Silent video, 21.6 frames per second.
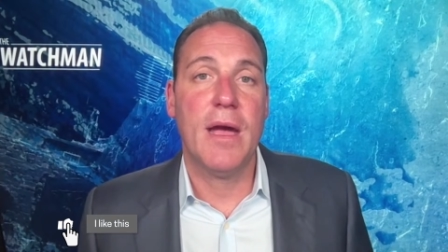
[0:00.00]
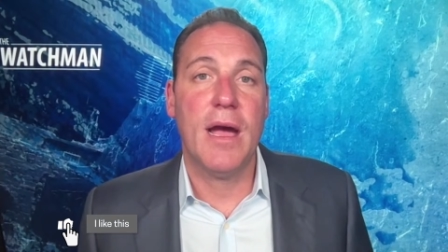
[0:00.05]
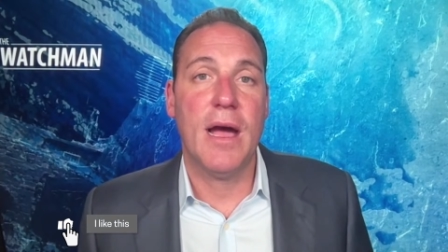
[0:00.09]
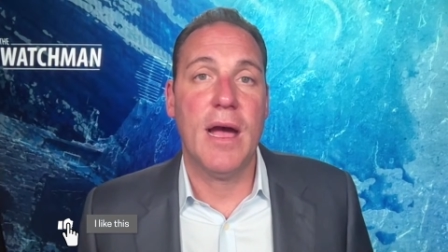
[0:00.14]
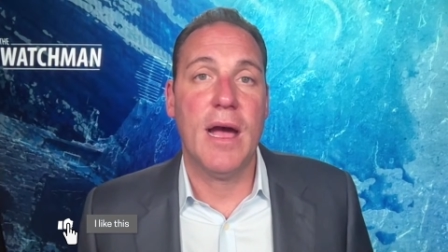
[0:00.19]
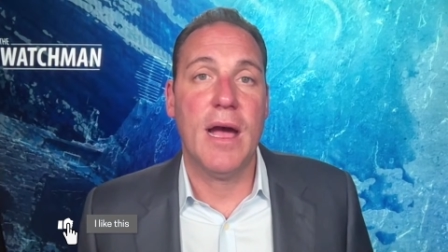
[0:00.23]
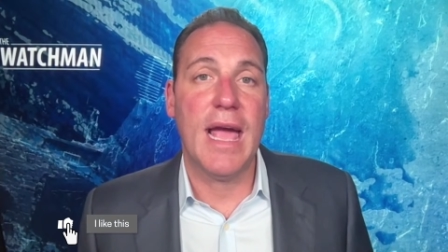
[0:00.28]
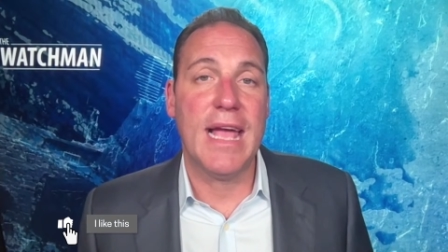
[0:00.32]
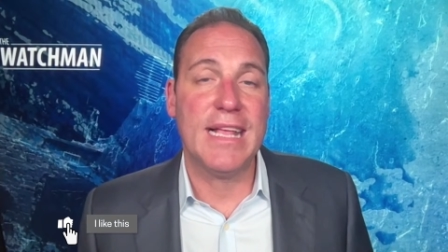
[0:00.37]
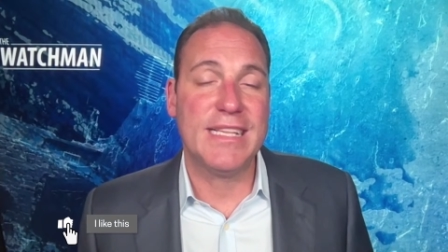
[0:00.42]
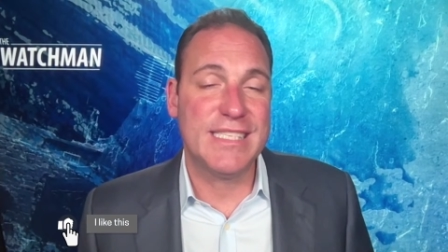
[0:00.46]

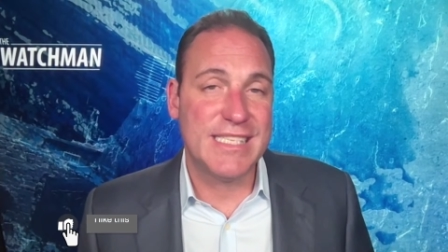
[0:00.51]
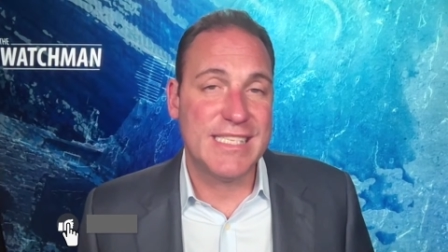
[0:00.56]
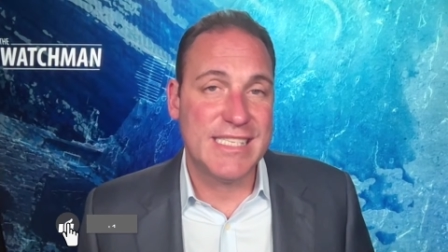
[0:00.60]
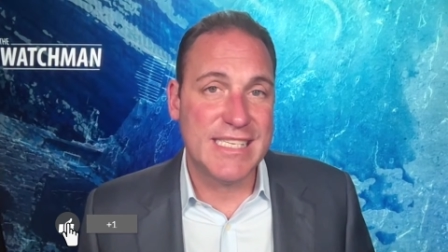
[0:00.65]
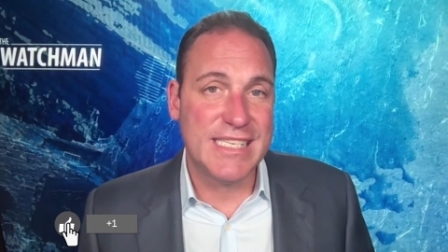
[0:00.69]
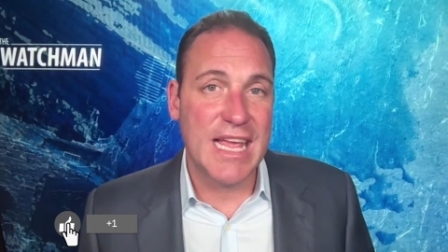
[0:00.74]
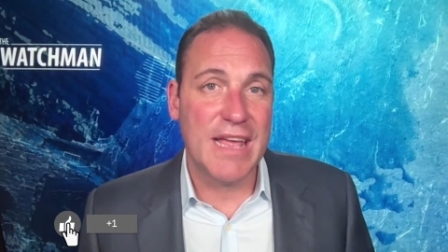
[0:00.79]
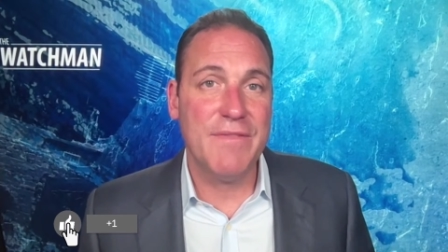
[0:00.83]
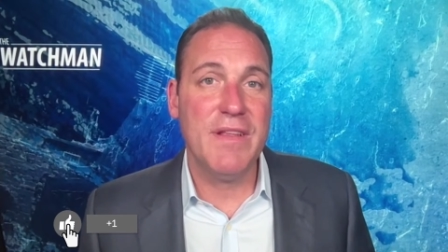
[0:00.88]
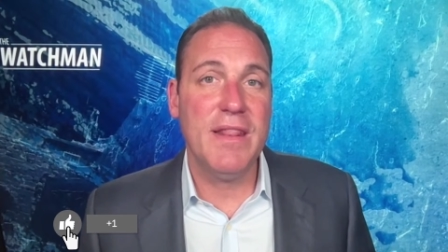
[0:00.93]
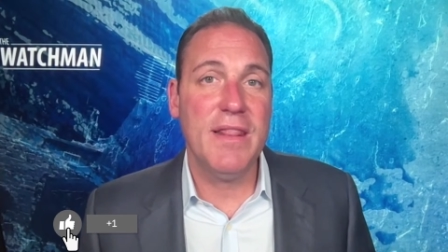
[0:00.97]
at
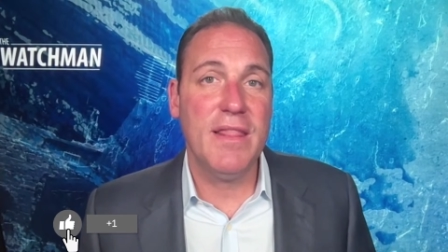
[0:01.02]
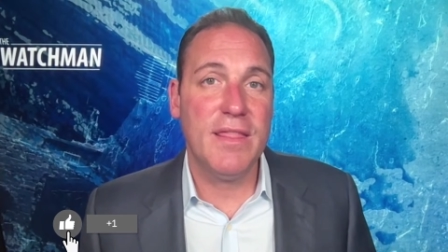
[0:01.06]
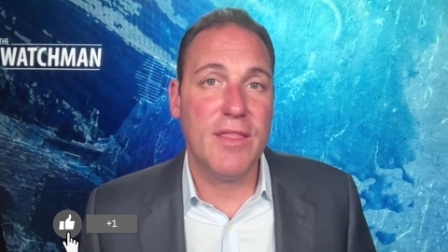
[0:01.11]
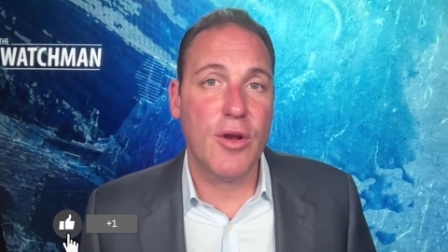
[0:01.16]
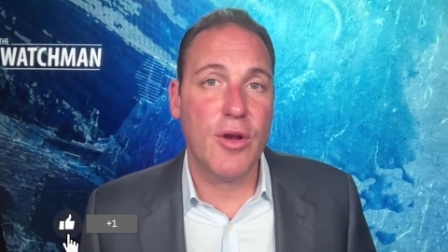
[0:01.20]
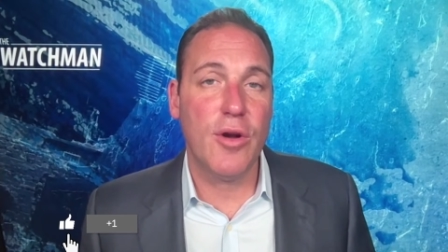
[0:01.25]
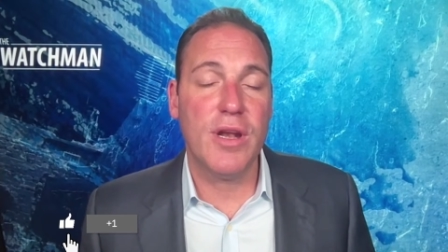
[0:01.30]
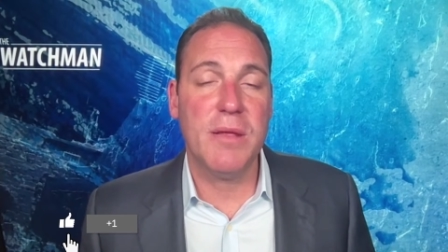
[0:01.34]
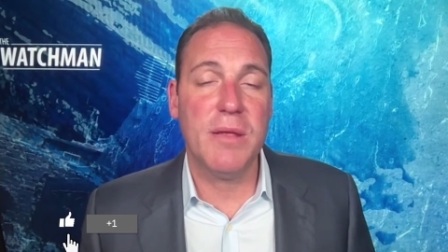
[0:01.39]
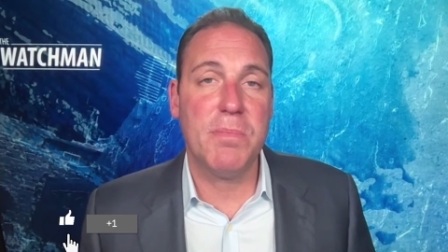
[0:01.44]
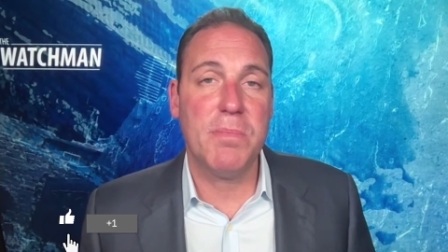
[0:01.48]

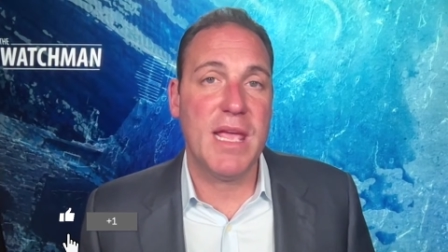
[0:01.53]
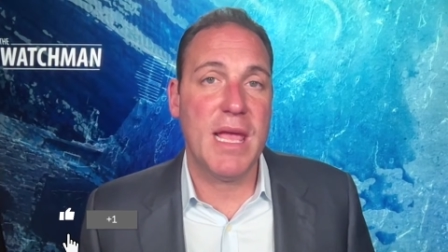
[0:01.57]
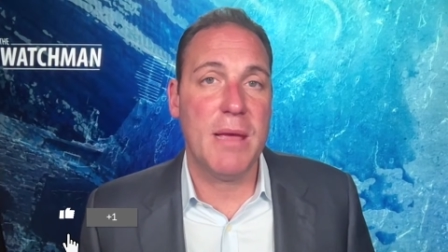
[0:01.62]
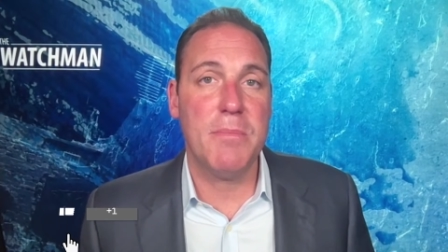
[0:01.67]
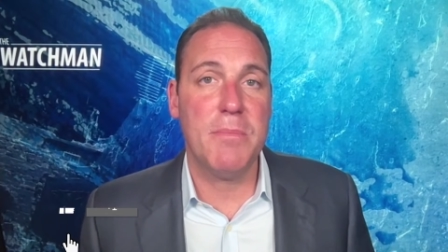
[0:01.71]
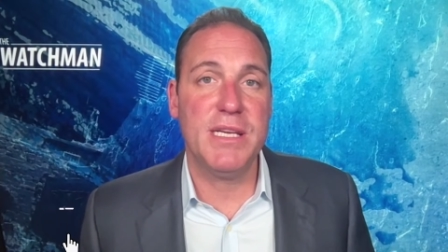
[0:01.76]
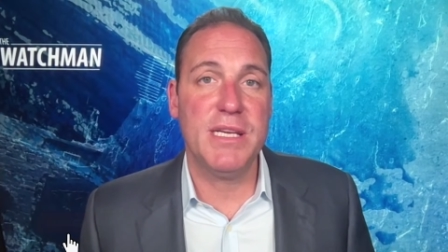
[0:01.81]
7:30 p.m.